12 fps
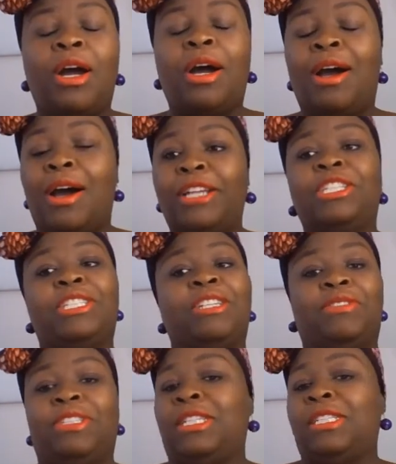I just have
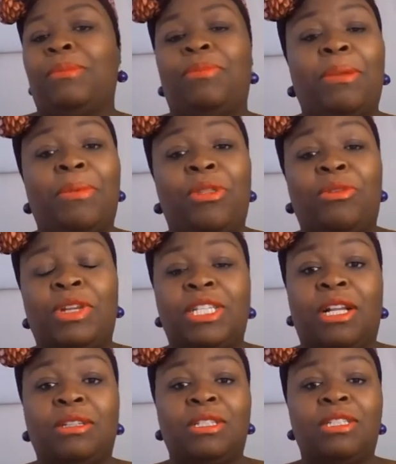to say something about the Ritz
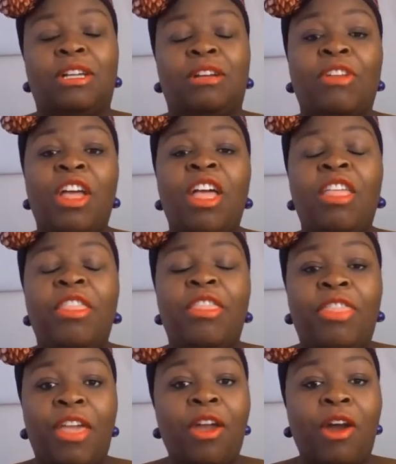Carlton staff.
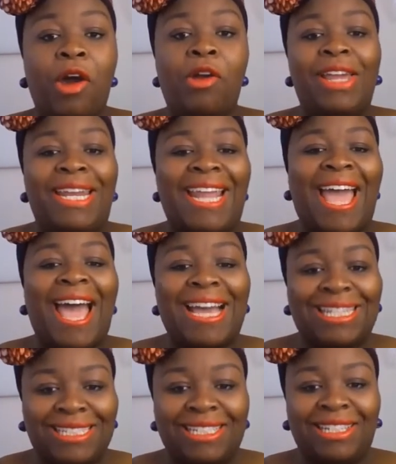They are an
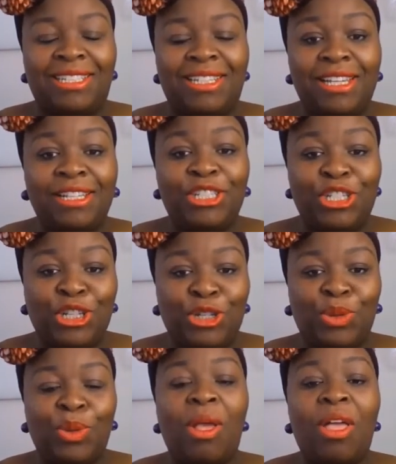asset to
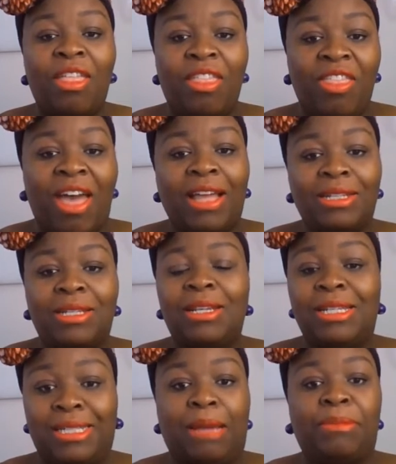that
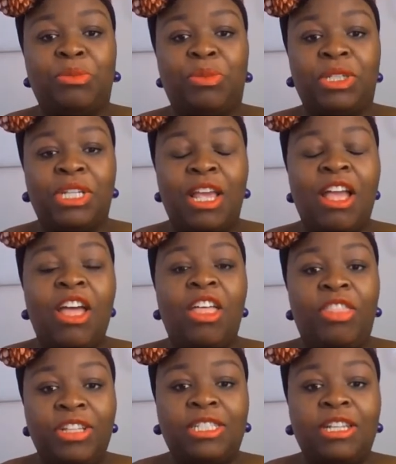establishment.
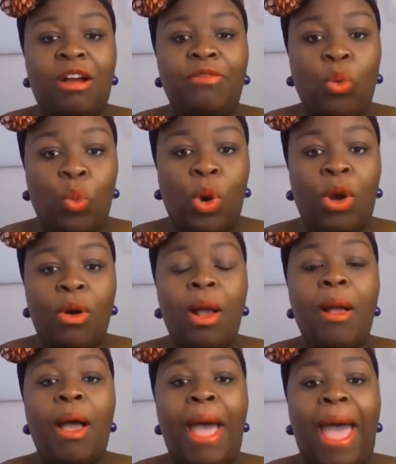The staff were
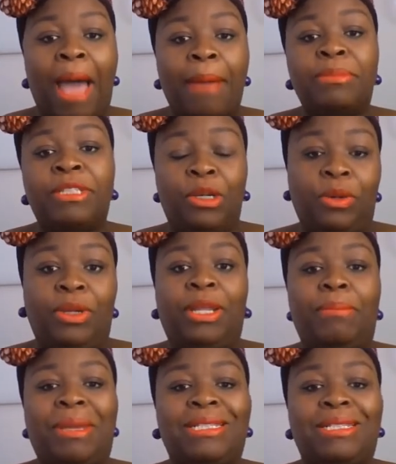absolutely
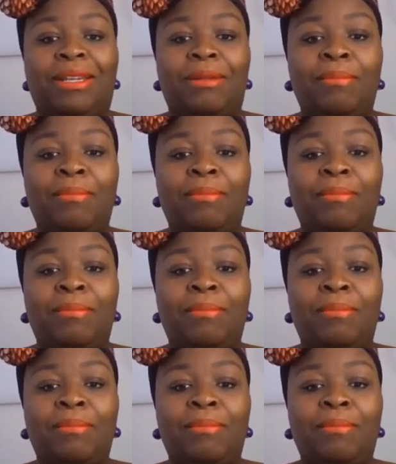amazing.